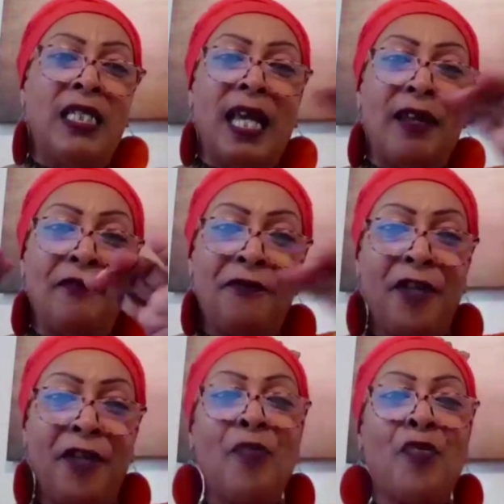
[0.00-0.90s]
Is that
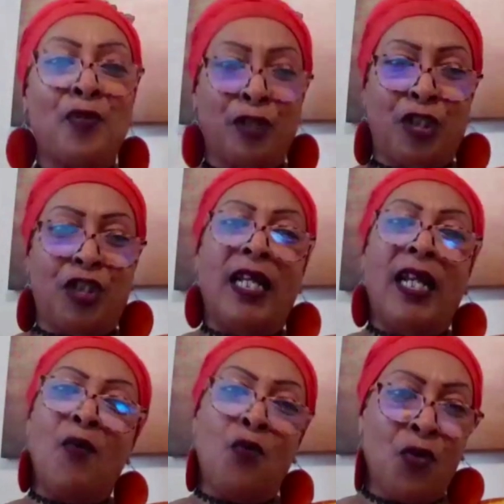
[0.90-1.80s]
front porch
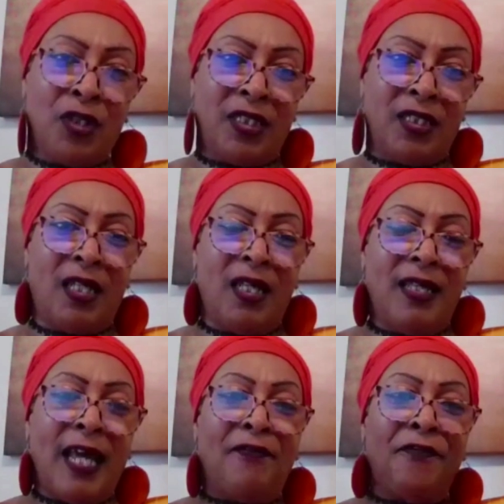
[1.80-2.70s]
that I want.
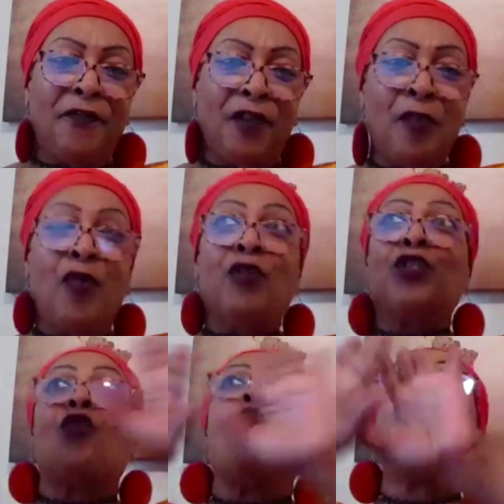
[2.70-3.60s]
That front
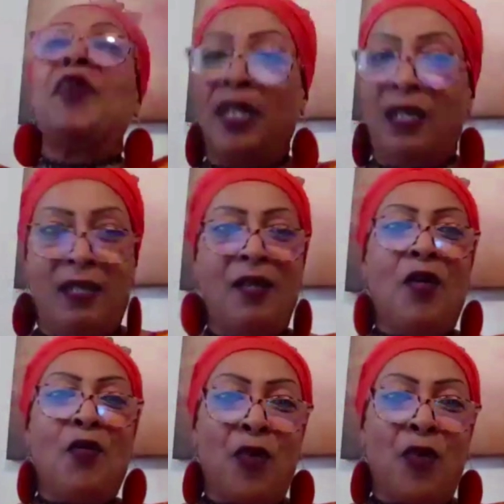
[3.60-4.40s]
porch open